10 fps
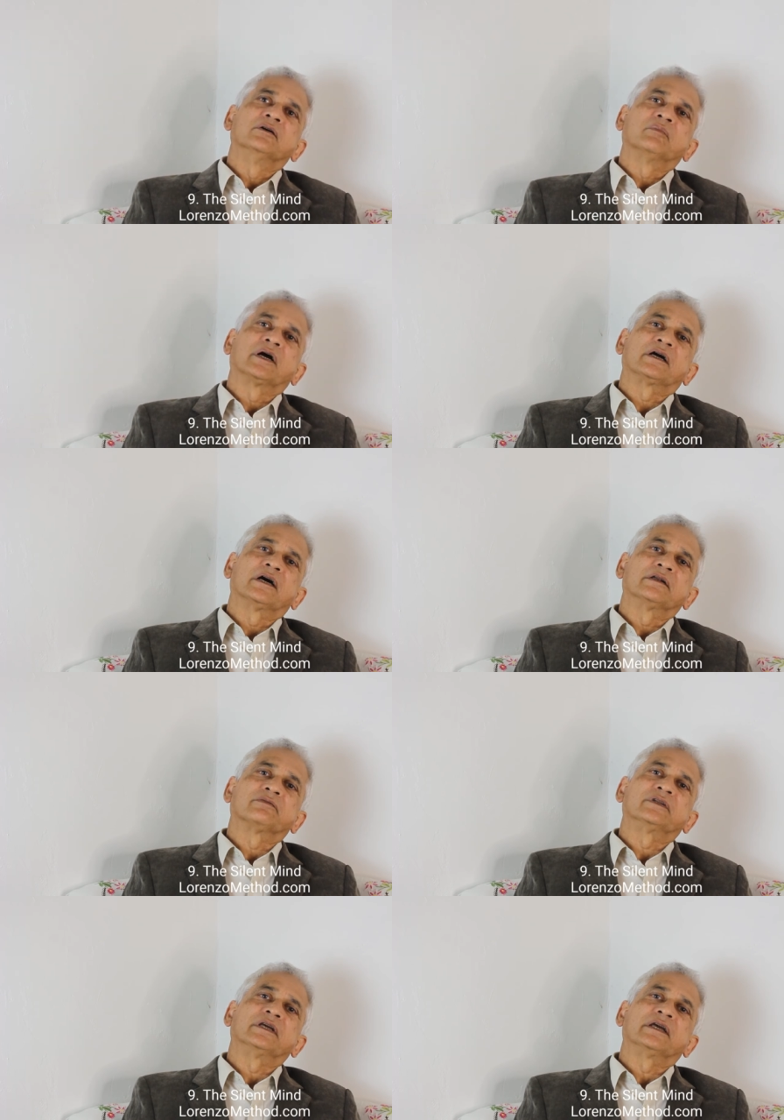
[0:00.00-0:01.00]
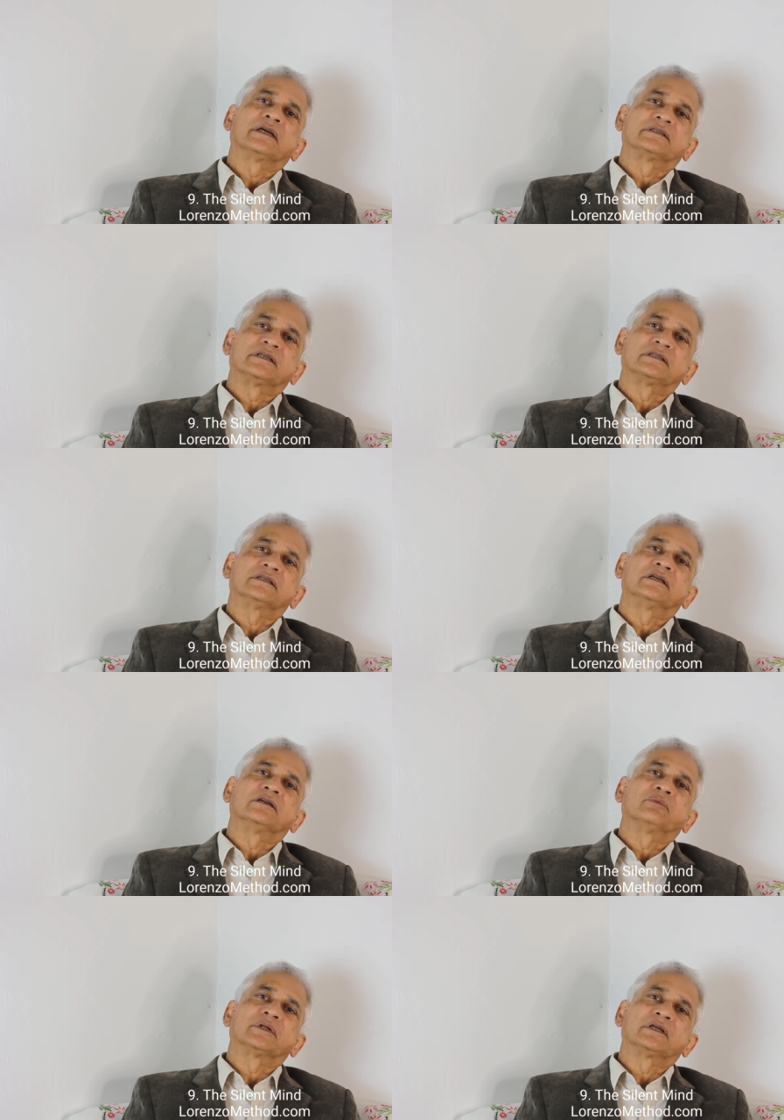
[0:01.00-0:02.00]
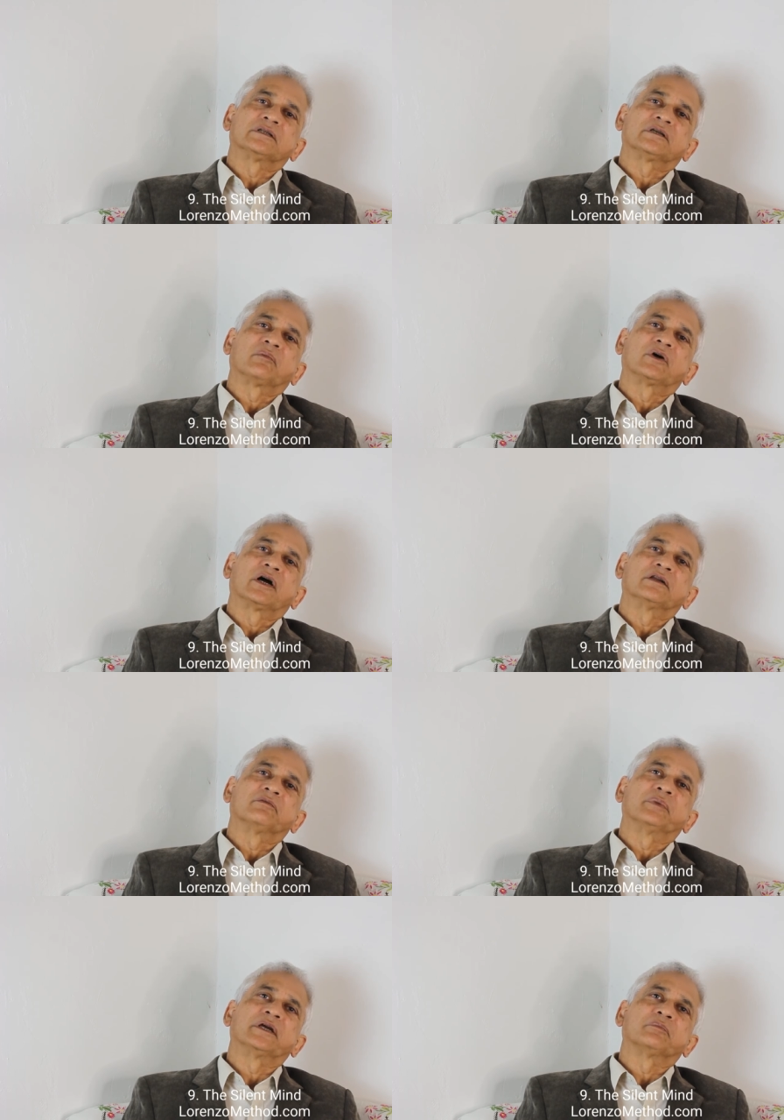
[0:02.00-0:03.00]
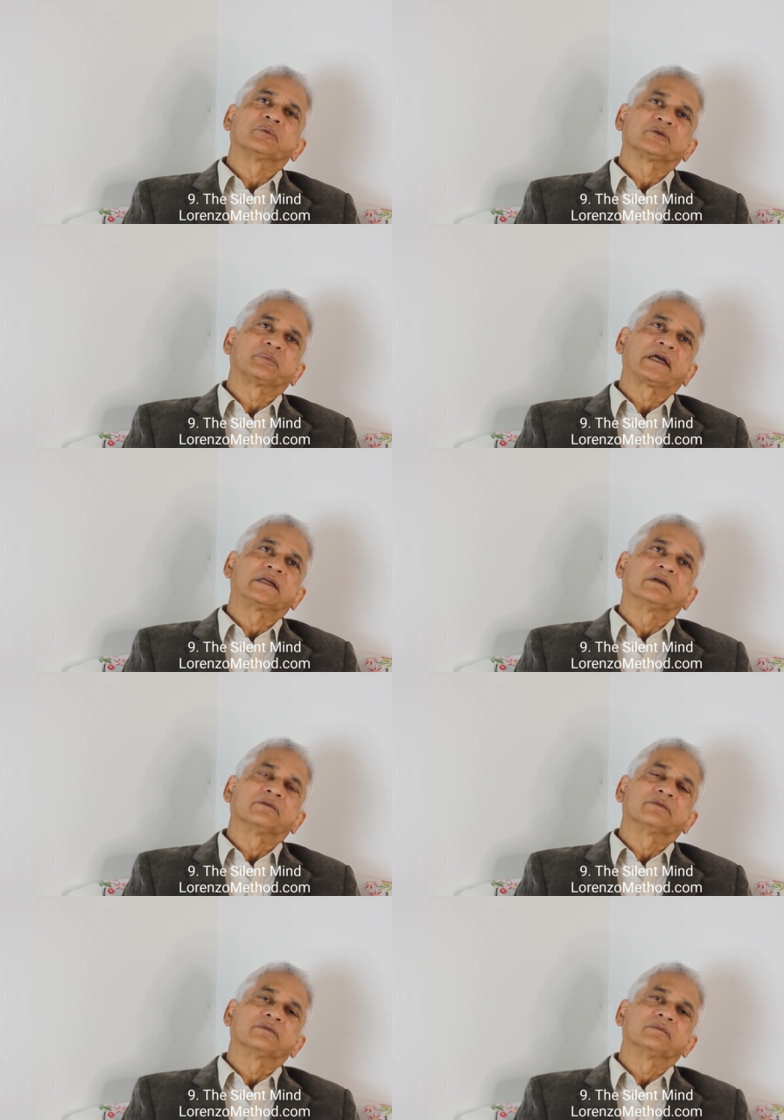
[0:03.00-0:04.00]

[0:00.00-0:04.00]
my kind of thing existed within some kind of bigger perspective